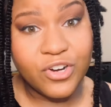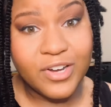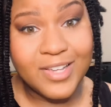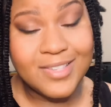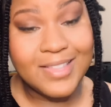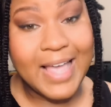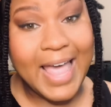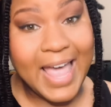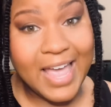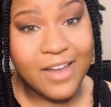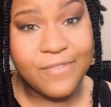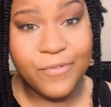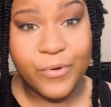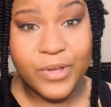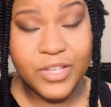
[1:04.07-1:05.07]
is the
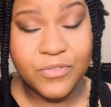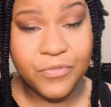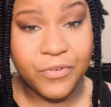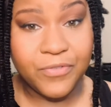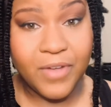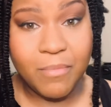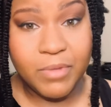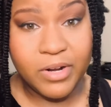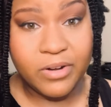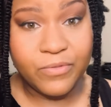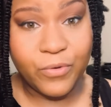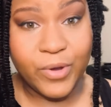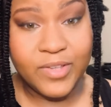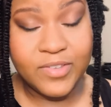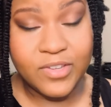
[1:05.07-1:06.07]
head voice for feminine
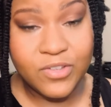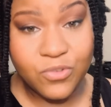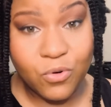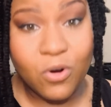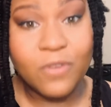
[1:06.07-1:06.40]
voices